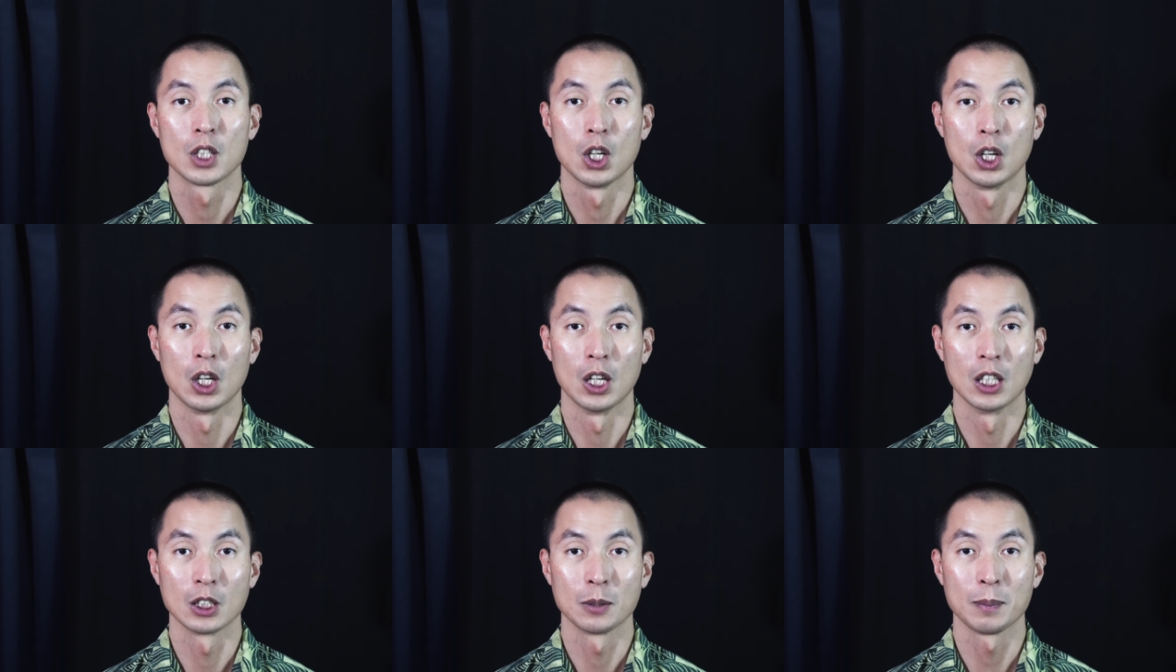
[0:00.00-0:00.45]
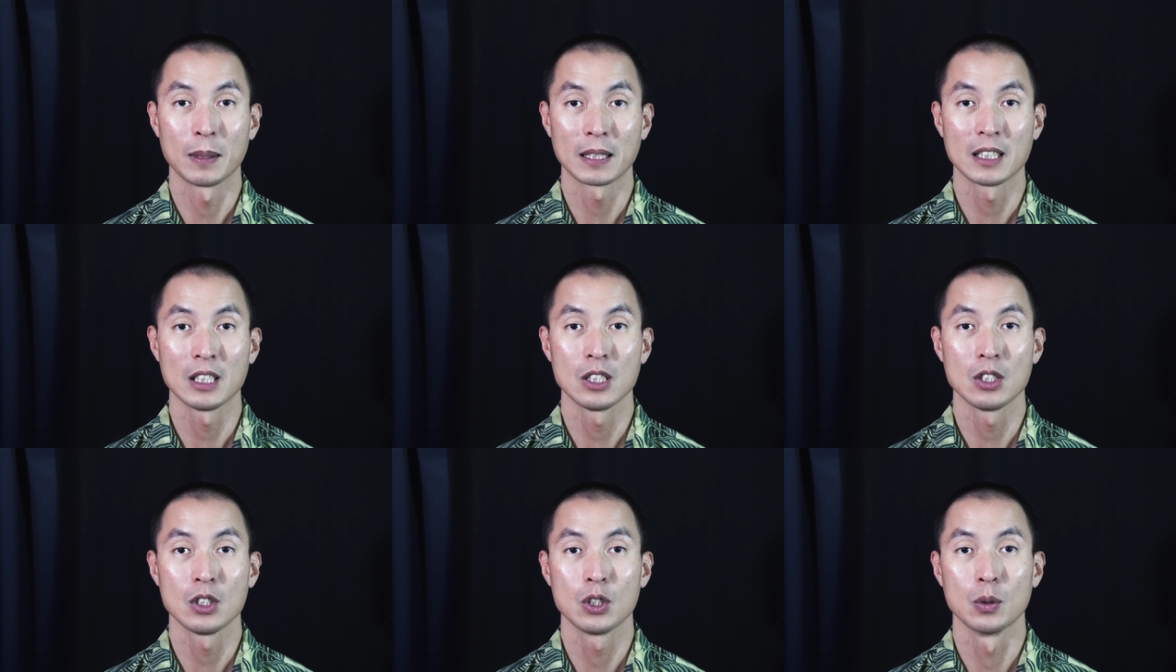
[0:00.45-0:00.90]
are
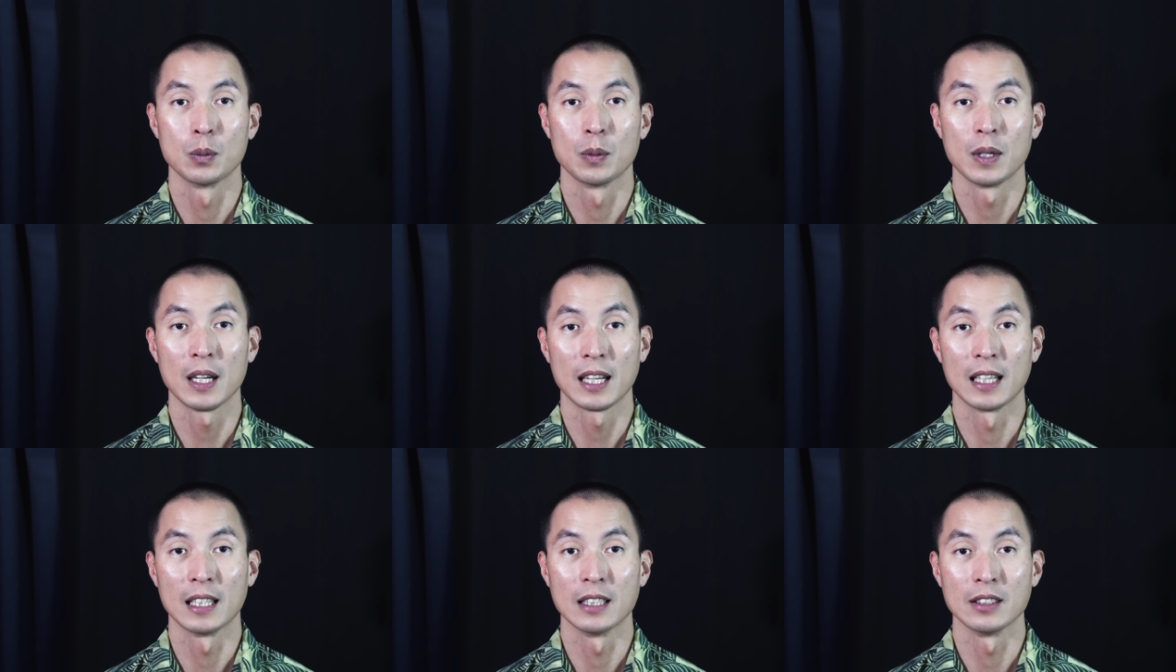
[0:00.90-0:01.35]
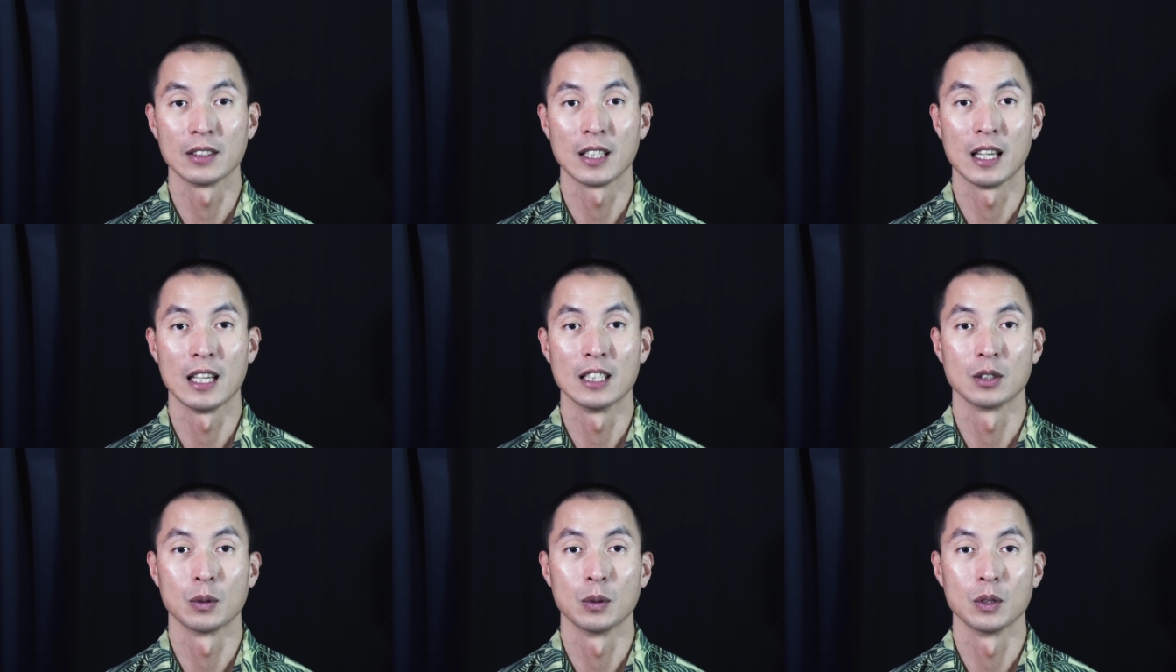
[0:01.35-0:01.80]
expected to rise
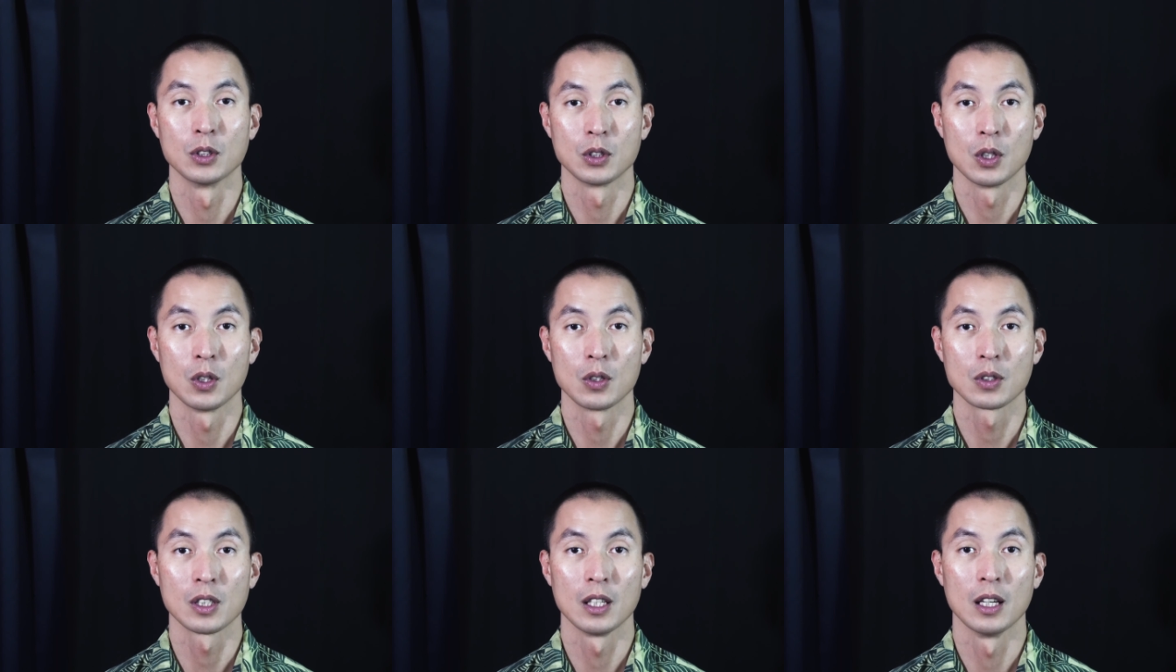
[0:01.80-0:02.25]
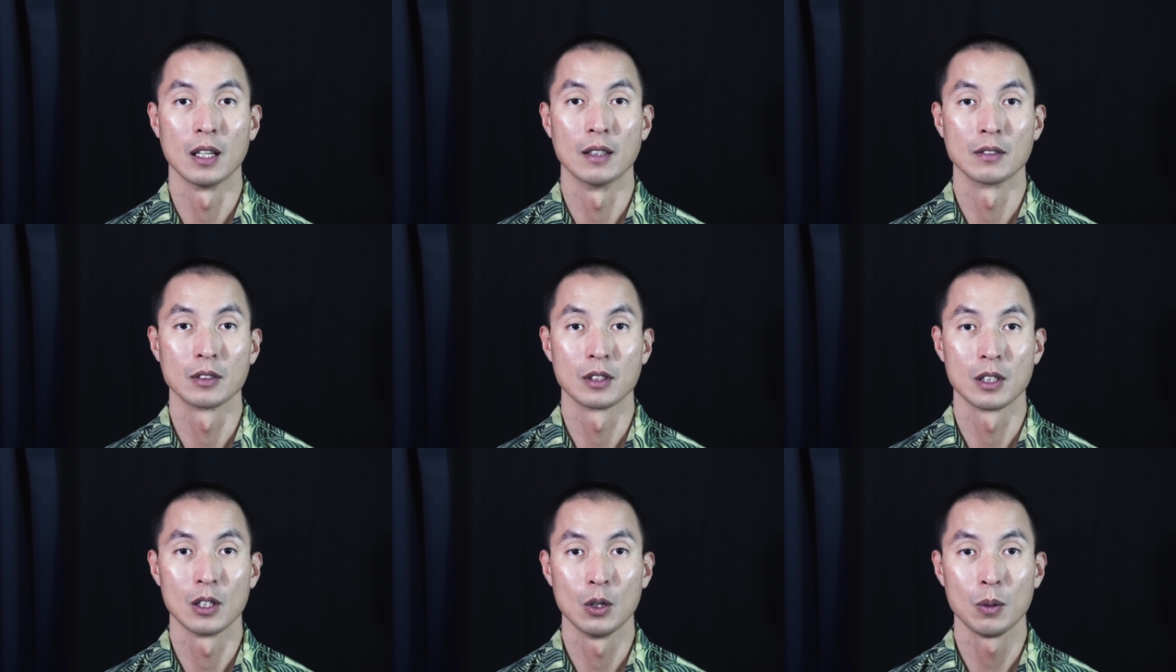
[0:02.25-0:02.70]
as a result
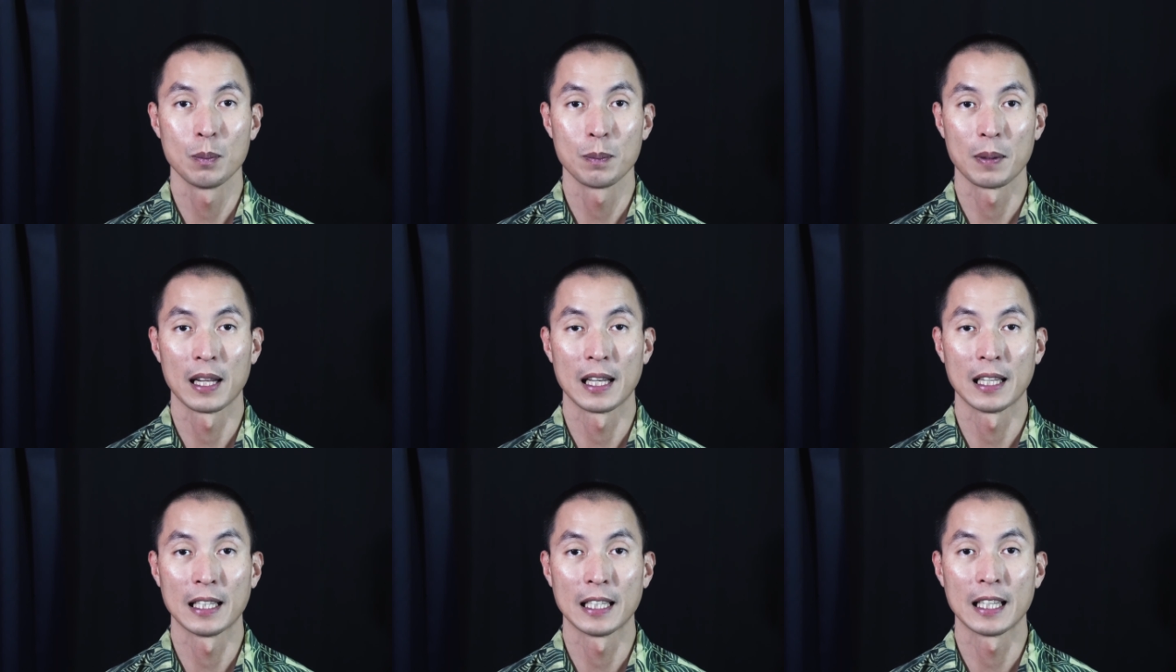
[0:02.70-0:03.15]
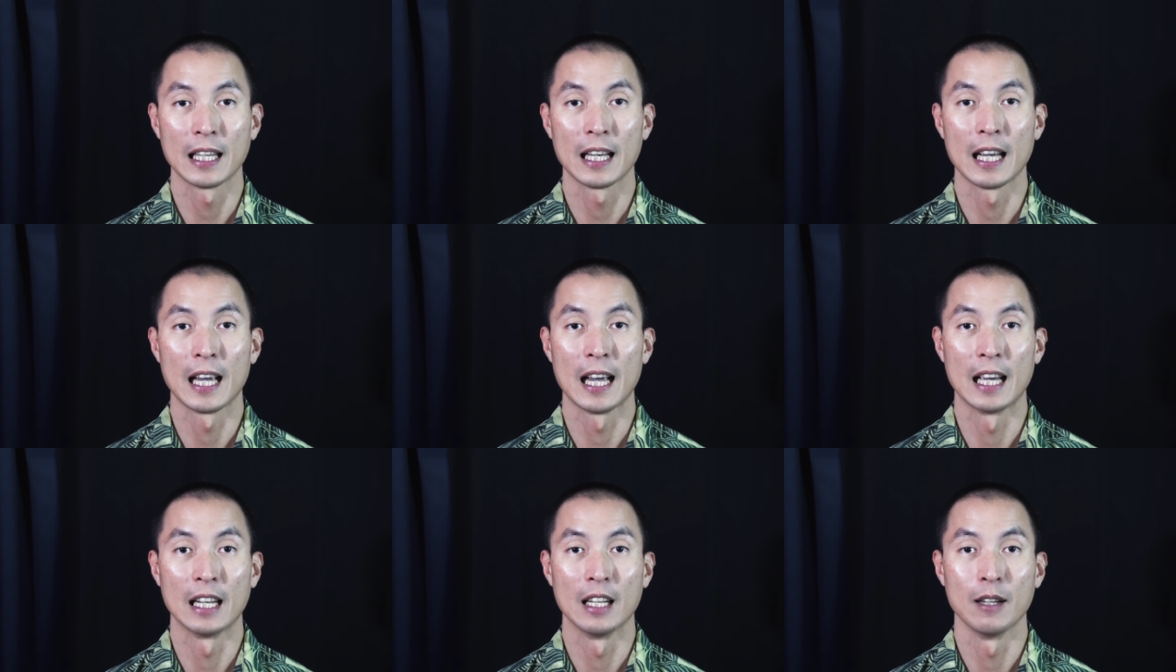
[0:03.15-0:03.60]
of slow planning
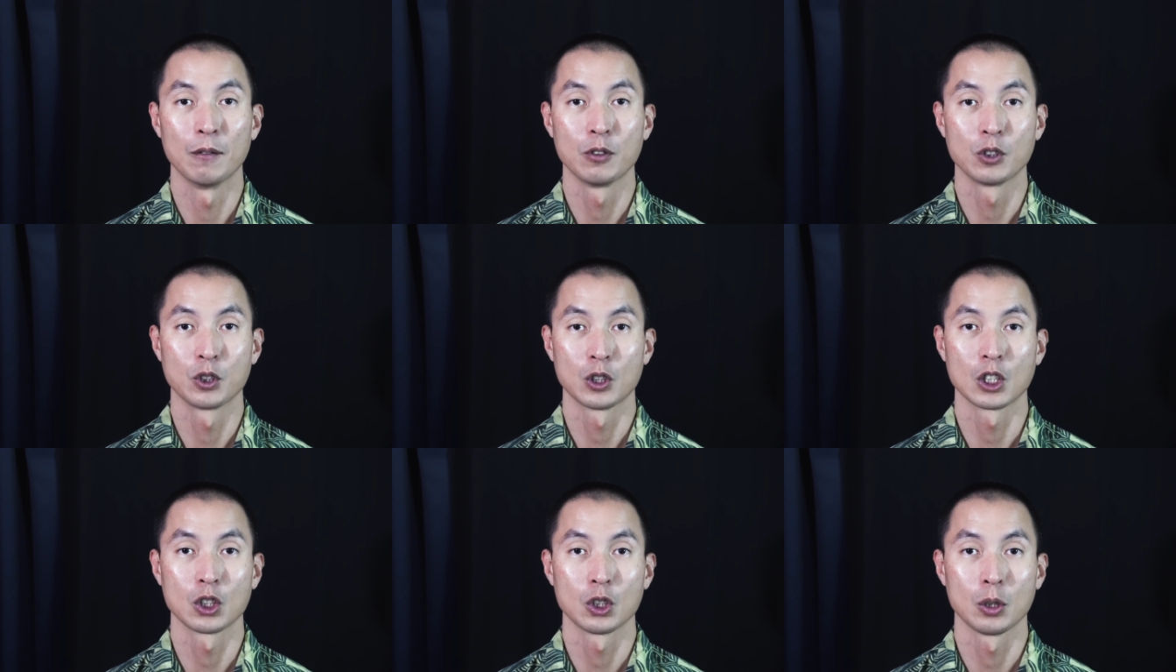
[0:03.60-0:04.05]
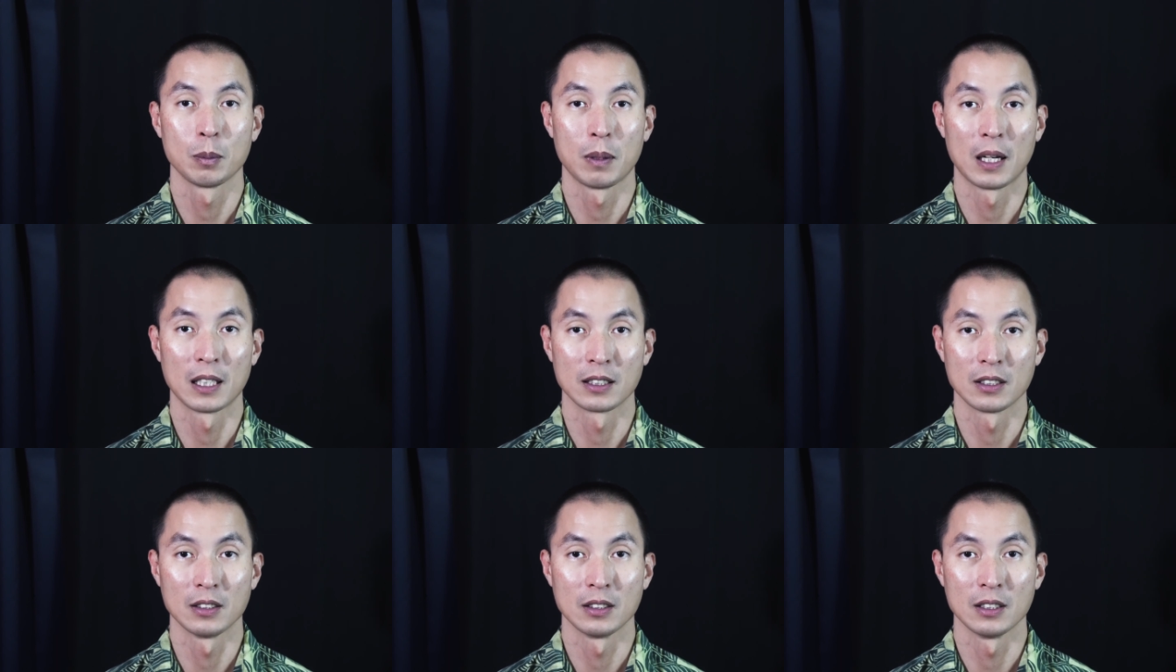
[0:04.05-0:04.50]
and infrastructure
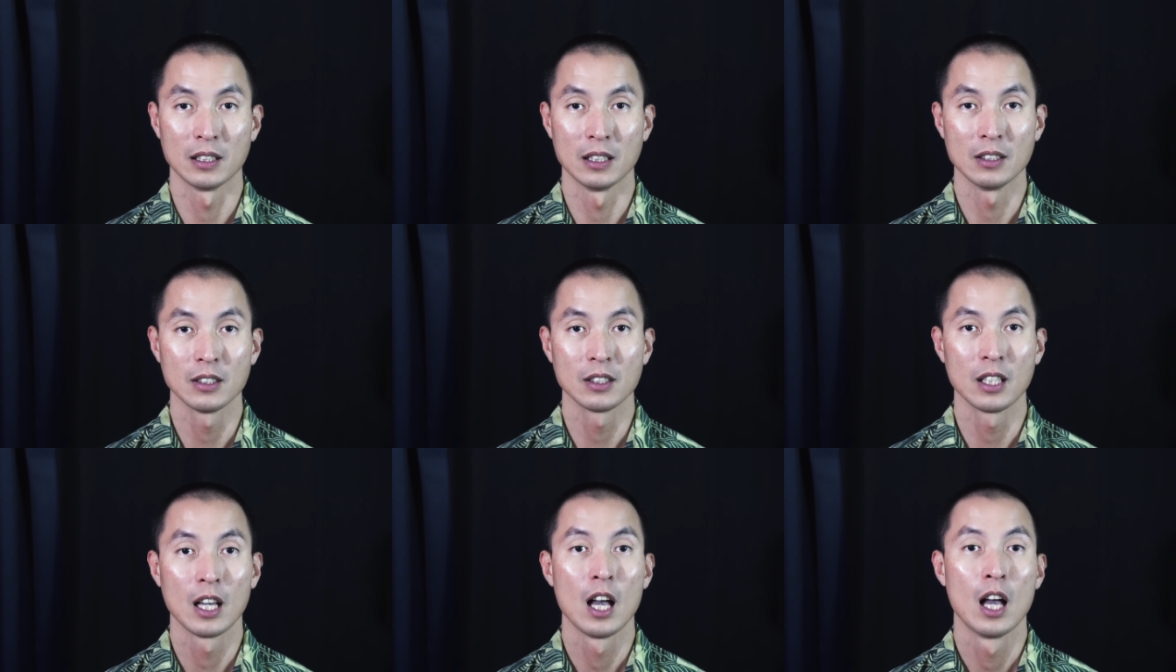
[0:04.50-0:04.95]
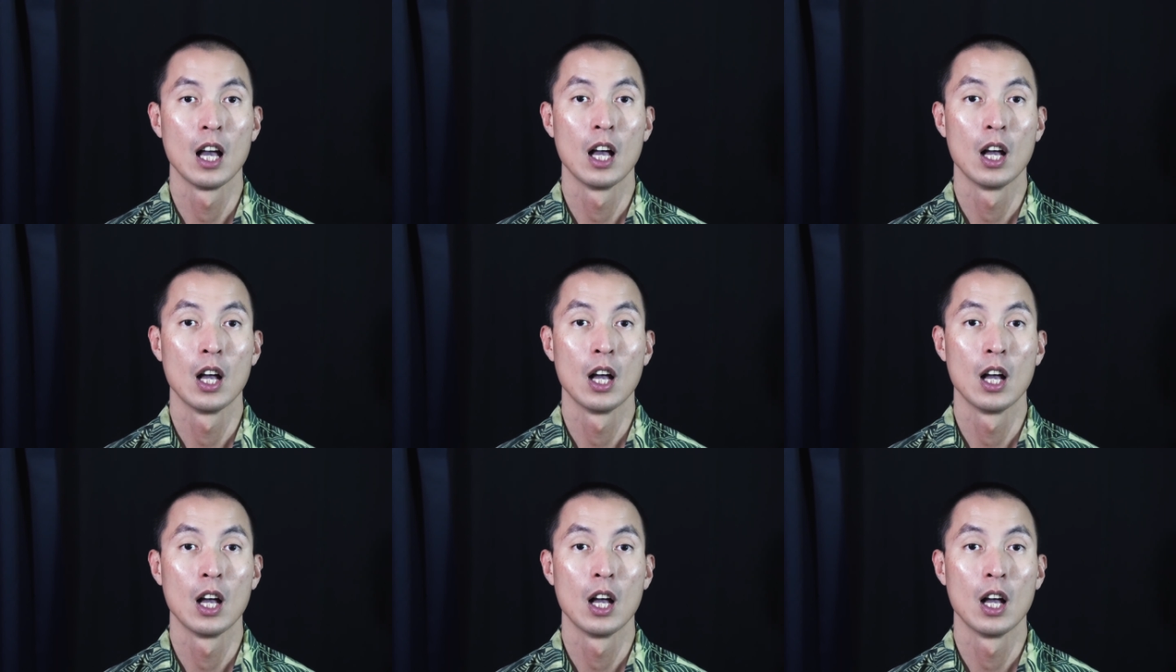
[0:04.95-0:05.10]
processes,